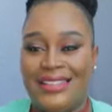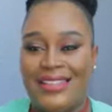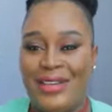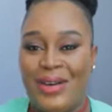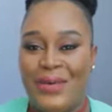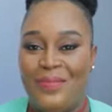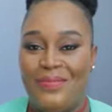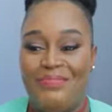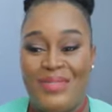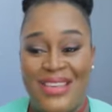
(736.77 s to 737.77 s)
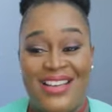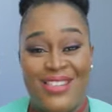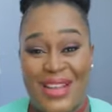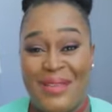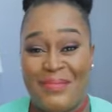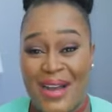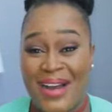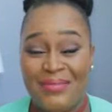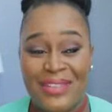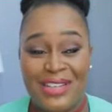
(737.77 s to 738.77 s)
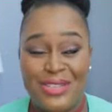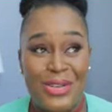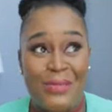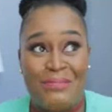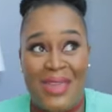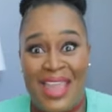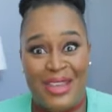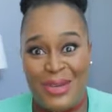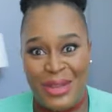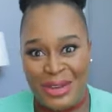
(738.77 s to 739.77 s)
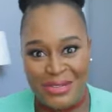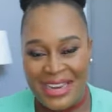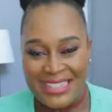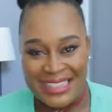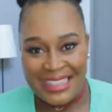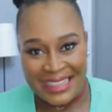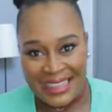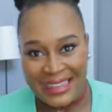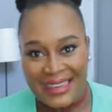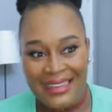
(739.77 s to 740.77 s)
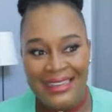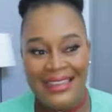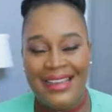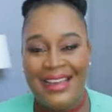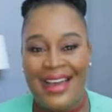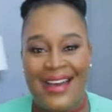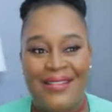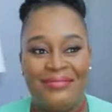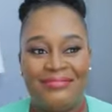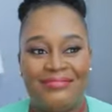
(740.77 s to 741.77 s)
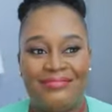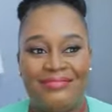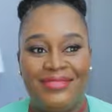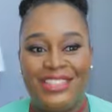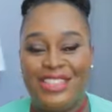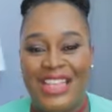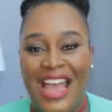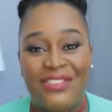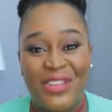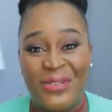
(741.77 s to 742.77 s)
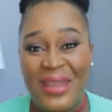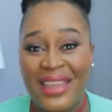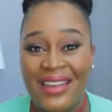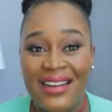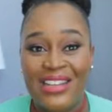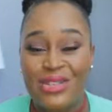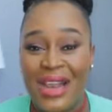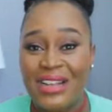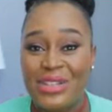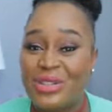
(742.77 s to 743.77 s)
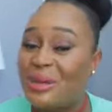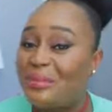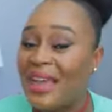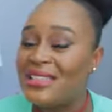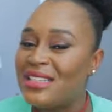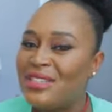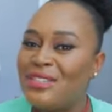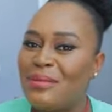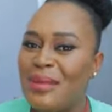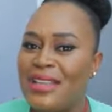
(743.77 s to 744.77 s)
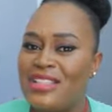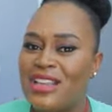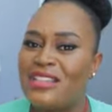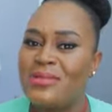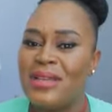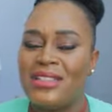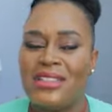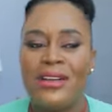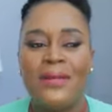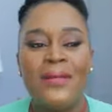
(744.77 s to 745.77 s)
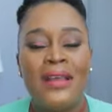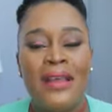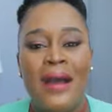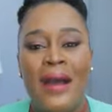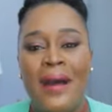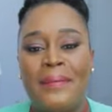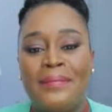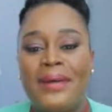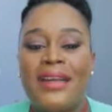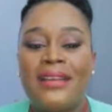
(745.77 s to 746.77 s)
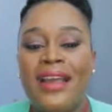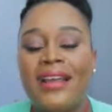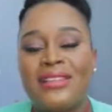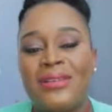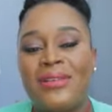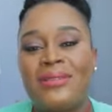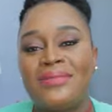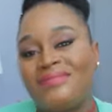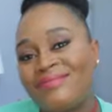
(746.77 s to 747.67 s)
be a great mom. There's no manual on raising a kid. You just have to wing it and try to do your best and use the best judgments, but yeah, so